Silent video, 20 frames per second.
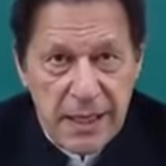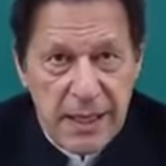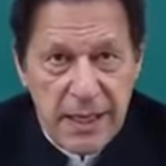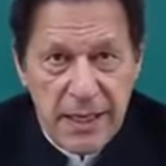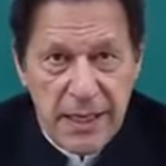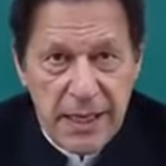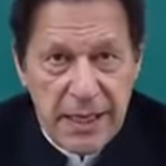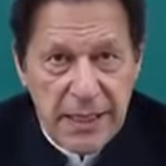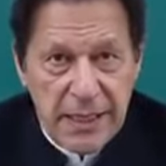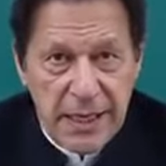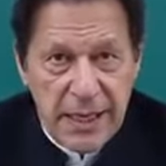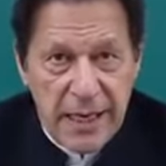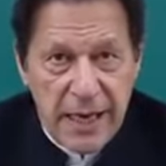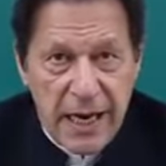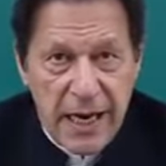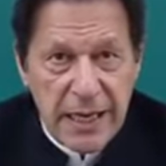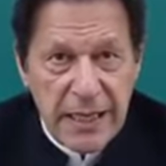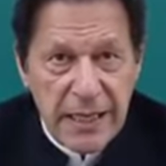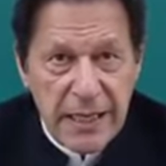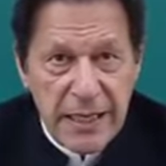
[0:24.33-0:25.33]
It has
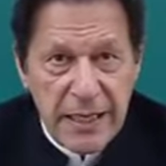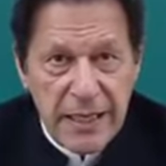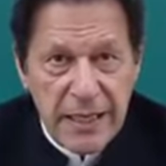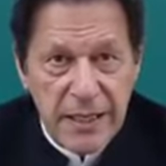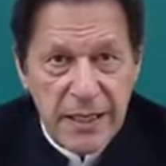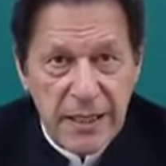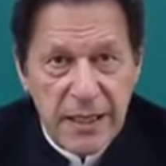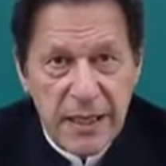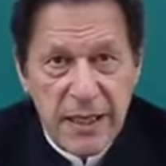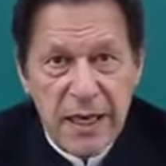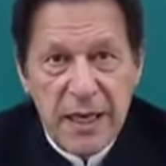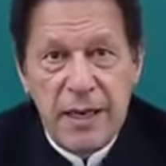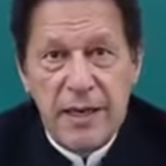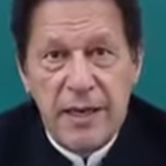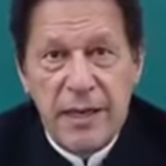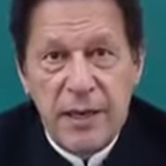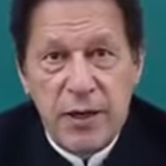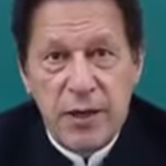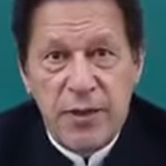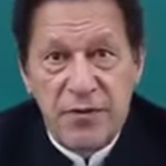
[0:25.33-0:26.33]
unleashed a
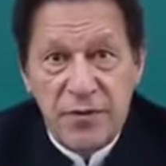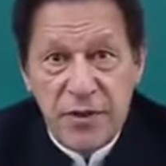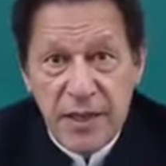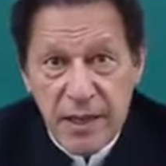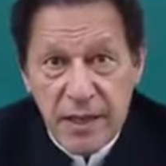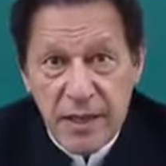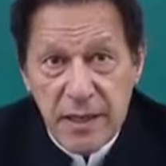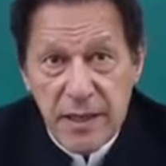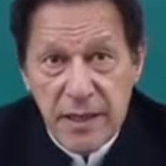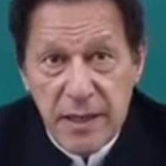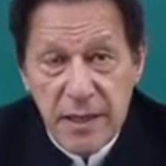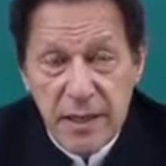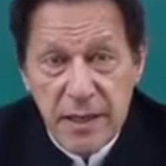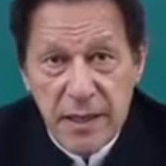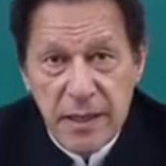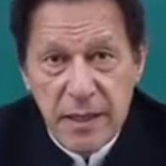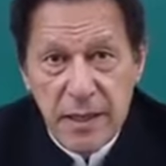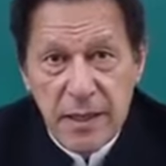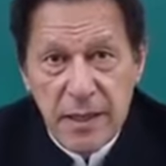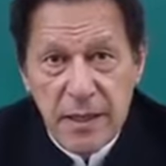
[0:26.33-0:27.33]
reign of terror
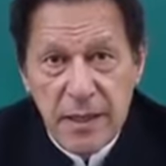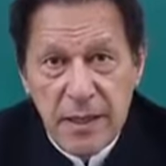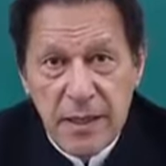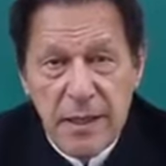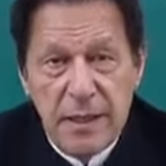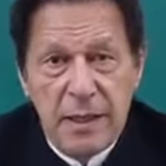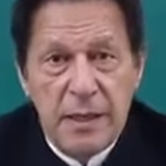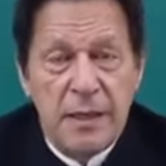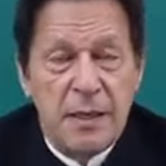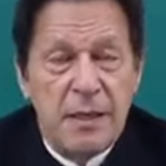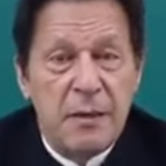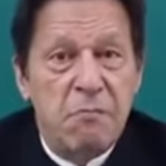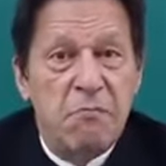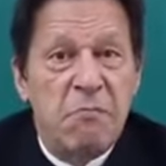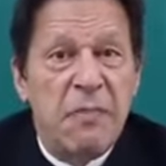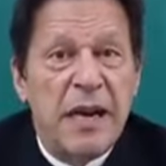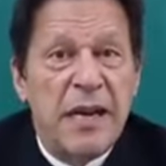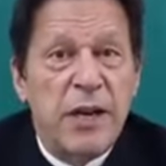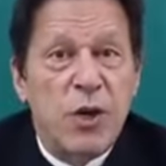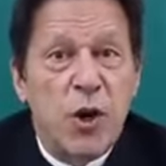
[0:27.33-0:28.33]

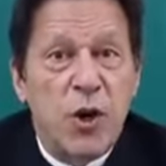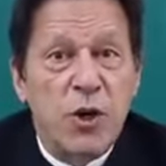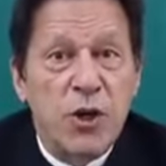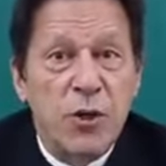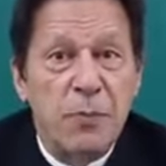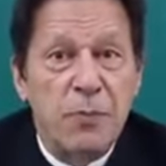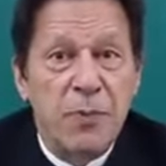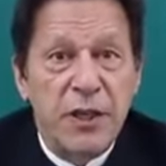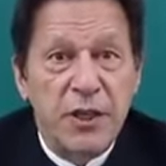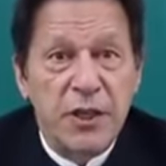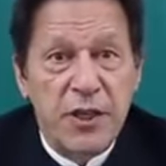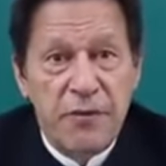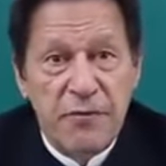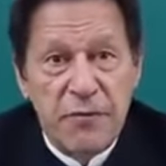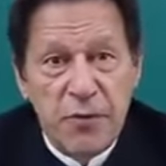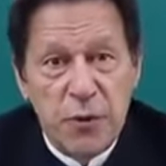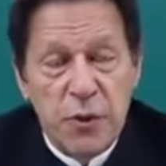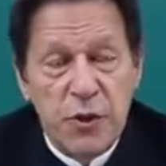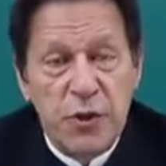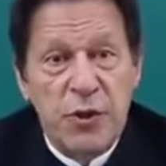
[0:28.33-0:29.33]
by an occupation
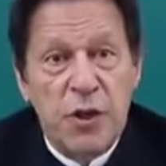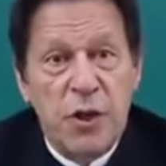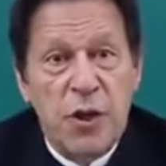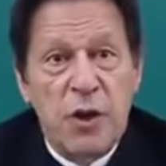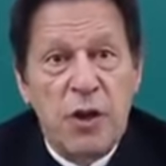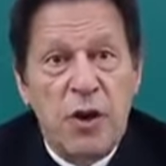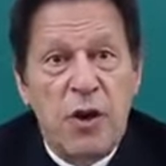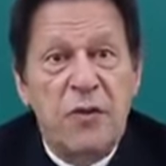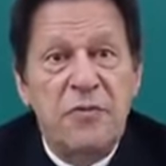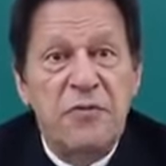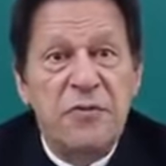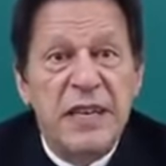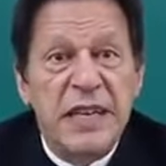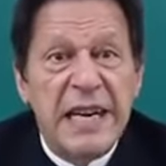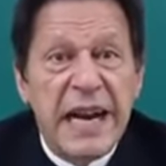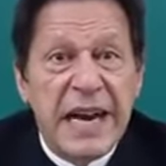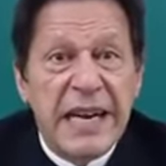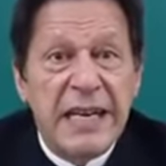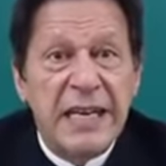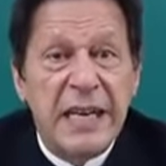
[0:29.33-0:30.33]
force of
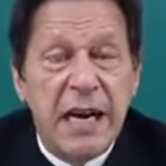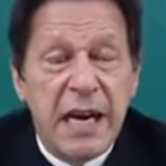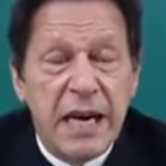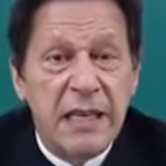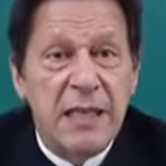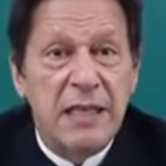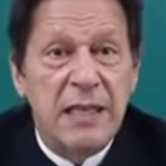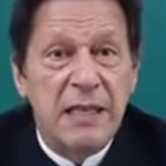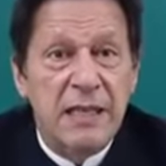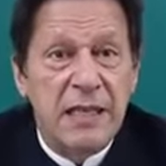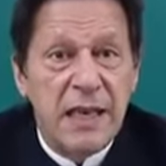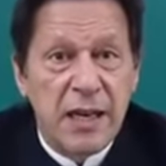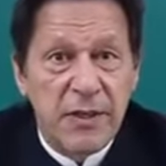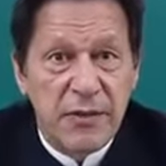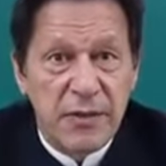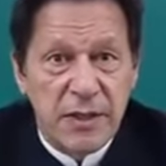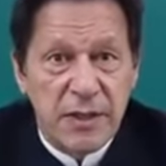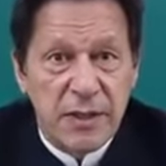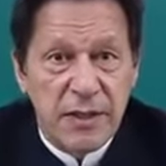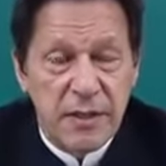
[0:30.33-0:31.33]

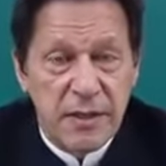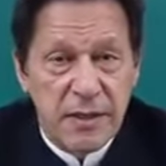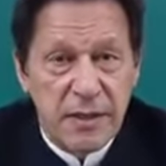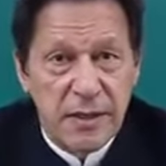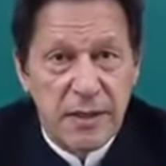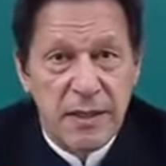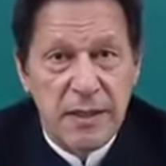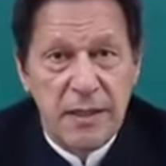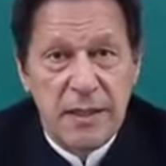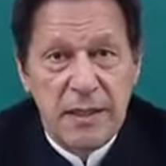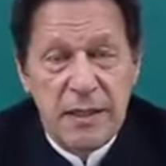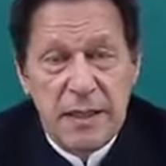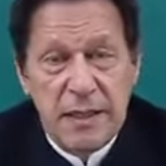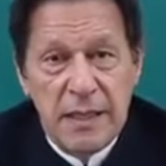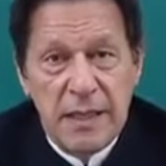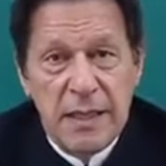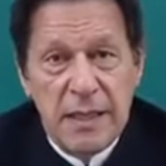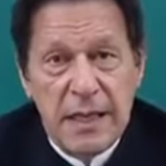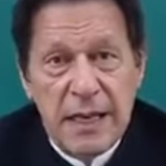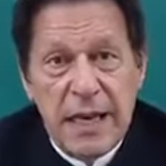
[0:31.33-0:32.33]
900,000.
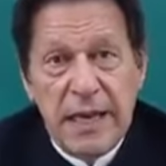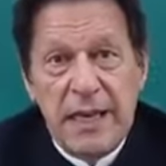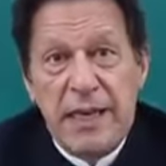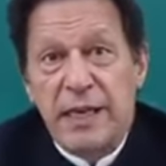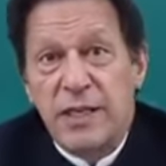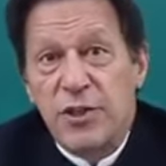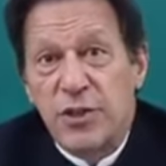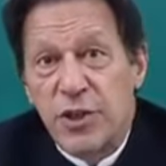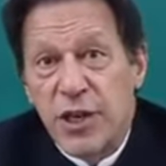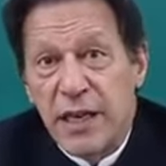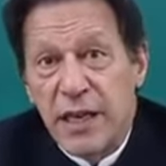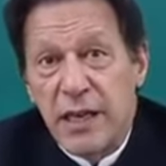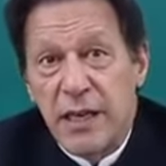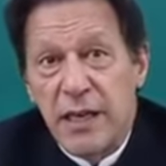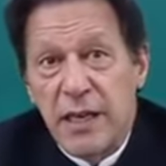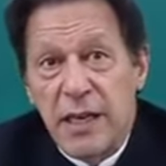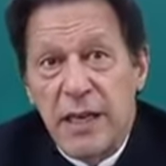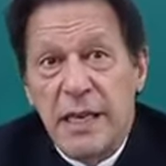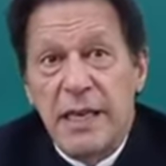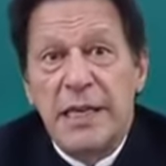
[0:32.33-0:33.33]
It has
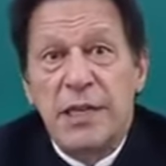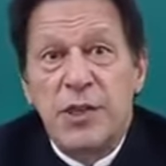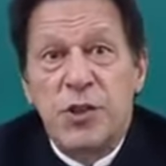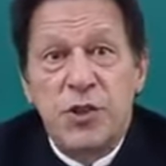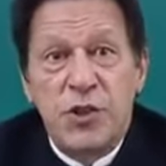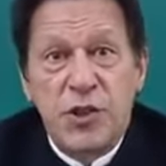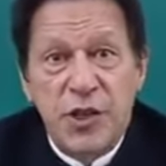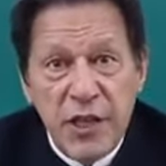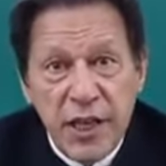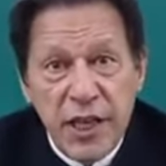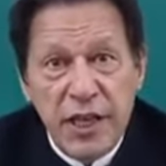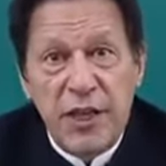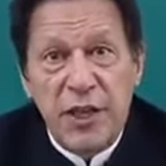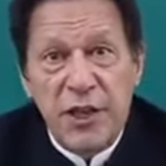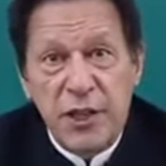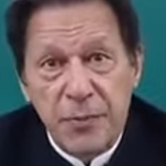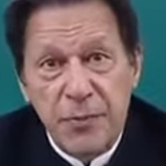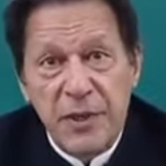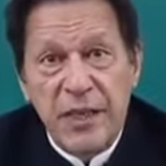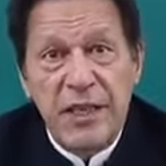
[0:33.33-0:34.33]
jailed senior
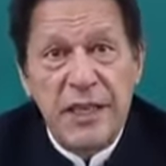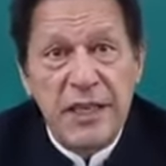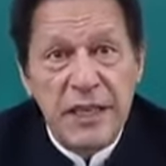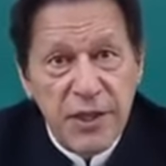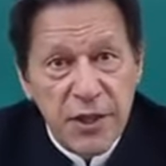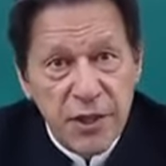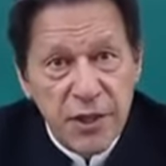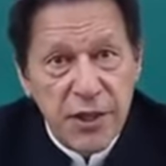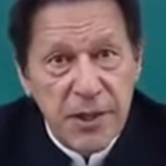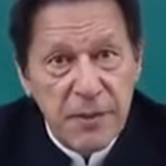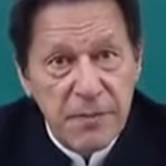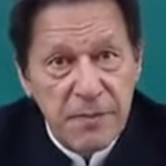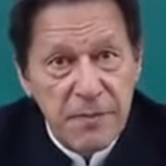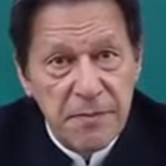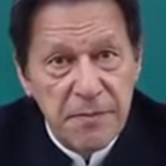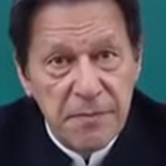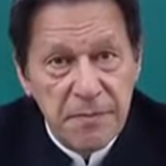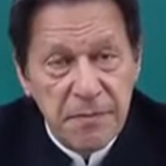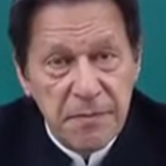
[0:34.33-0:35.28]
Kashmiri leadership,